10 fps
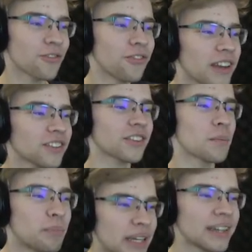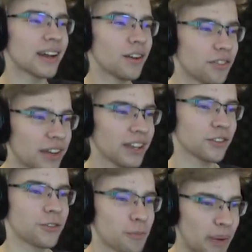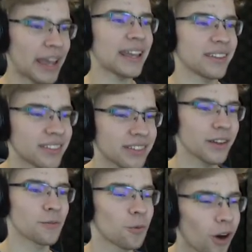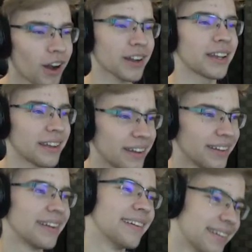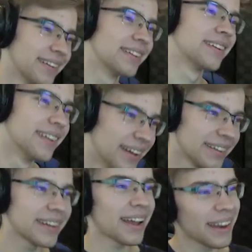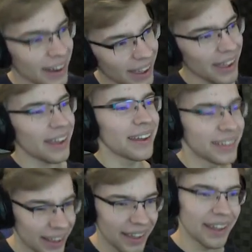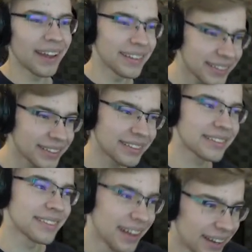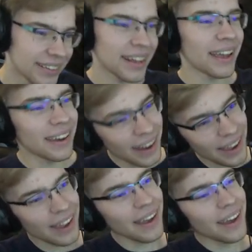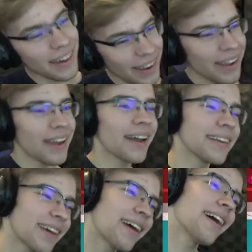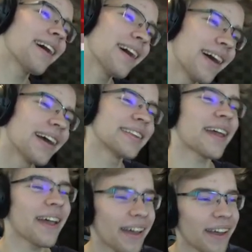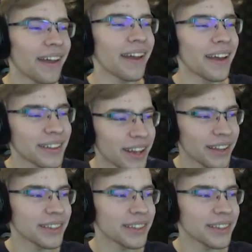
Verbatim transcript: fits the beat of his pace of walking. Da da da. Da da da da da da